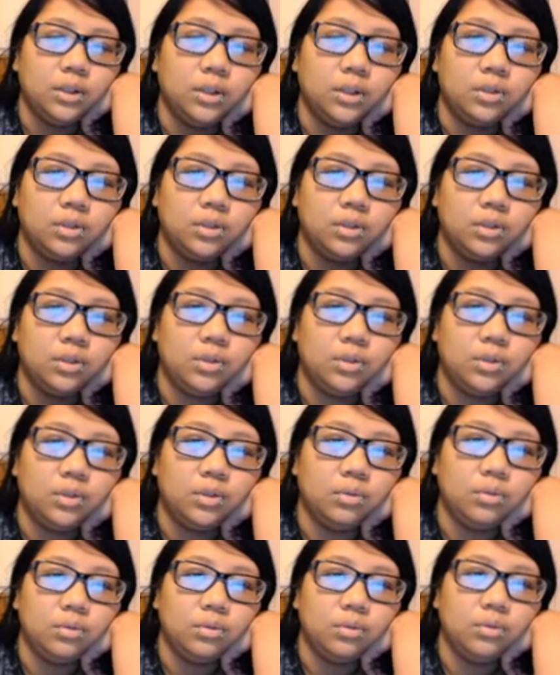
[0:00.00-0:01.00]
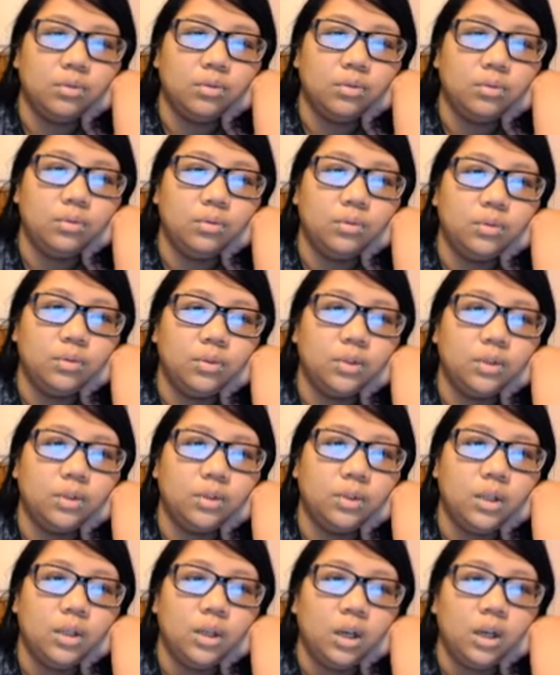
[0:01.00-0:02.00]
go to,
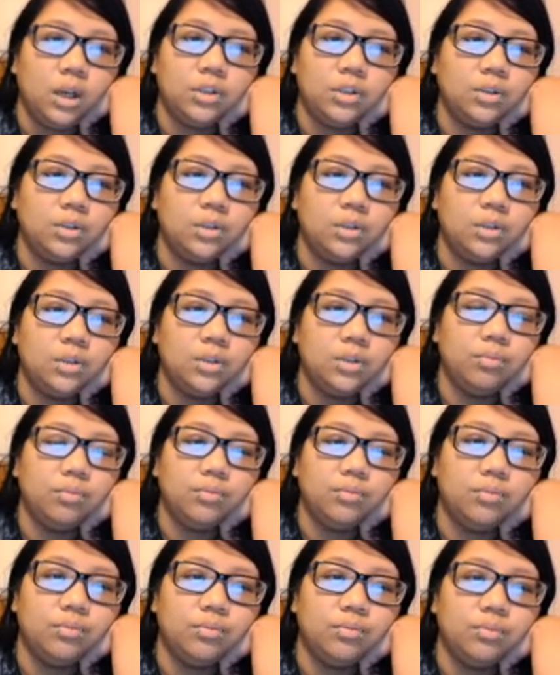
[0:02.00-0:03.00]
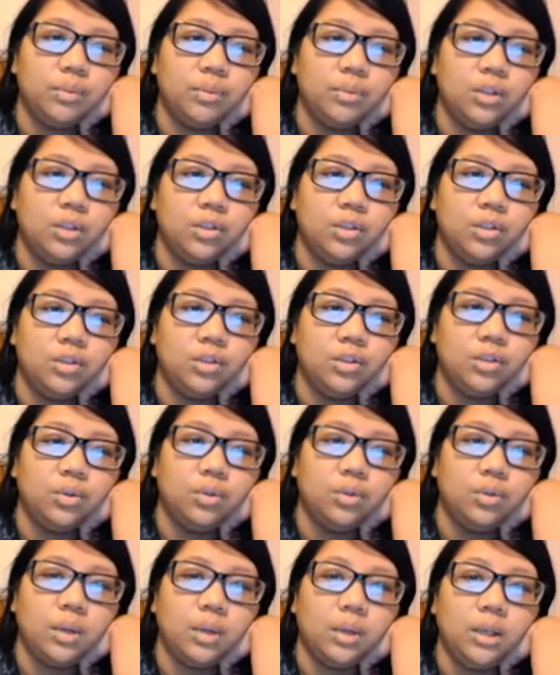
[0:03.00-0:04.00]
I'll just do something to show you what
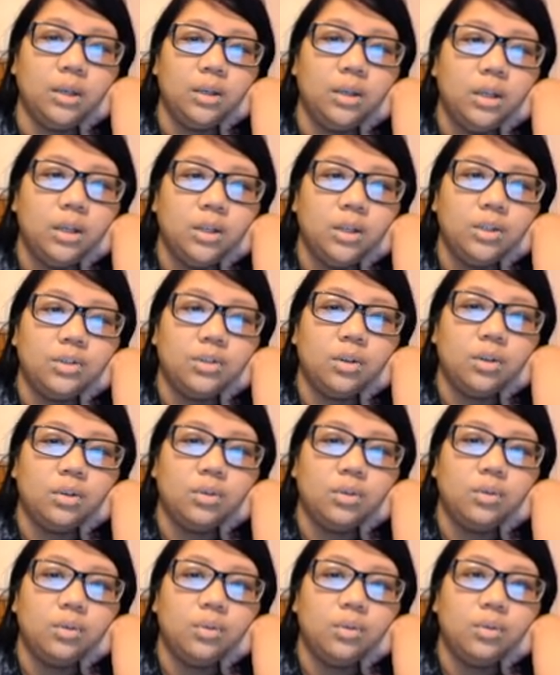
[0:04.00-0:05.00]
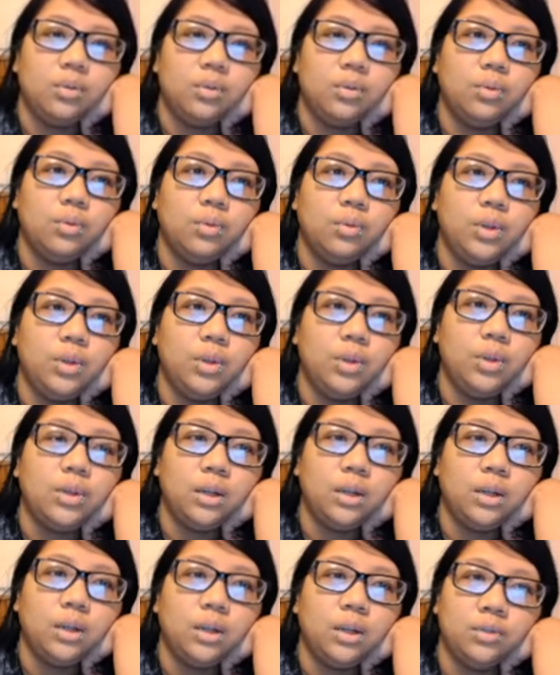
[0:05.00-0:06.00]
I mean. So when you
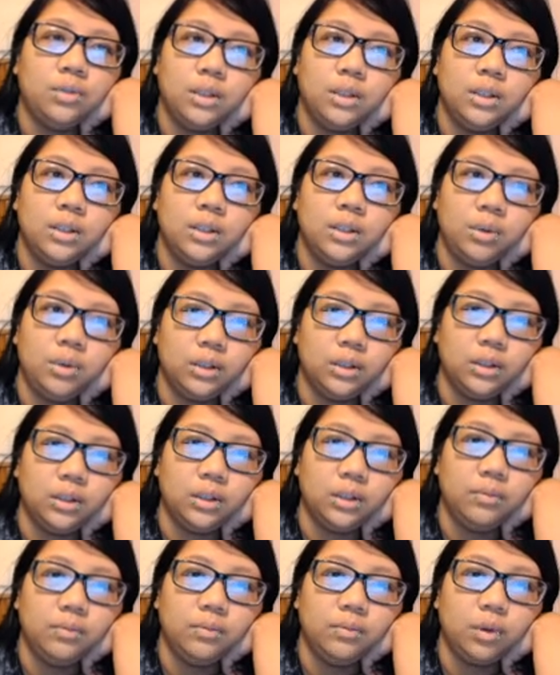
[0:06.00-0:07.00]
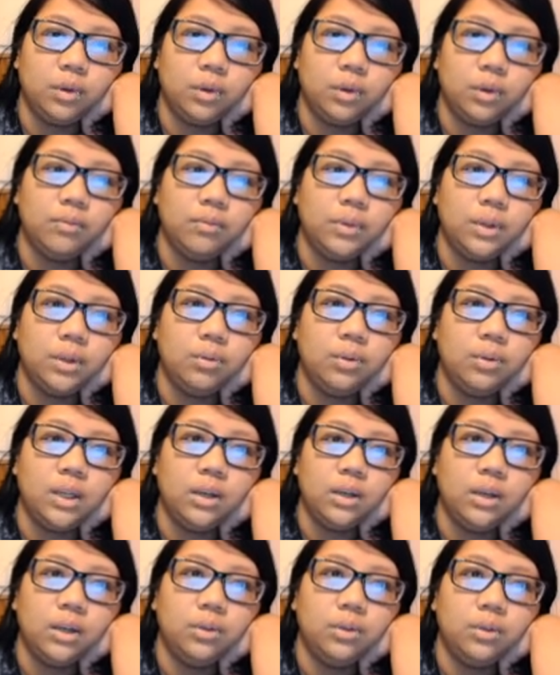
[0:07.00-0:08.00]
download the List Perfectly, okay, you
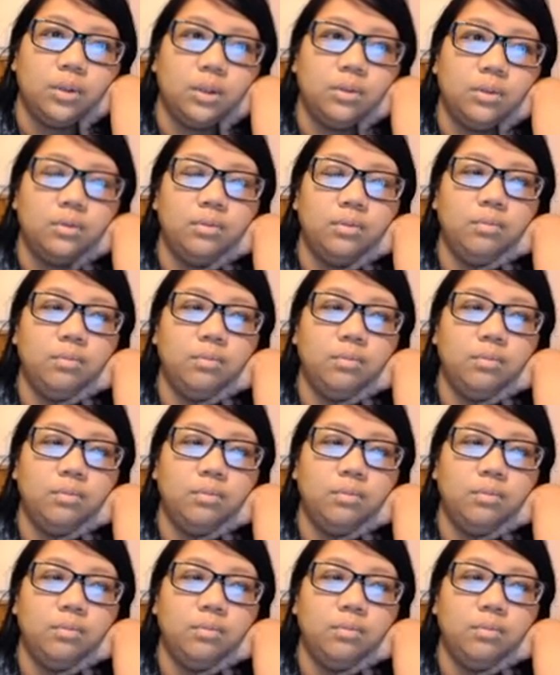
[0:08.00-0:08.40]
download it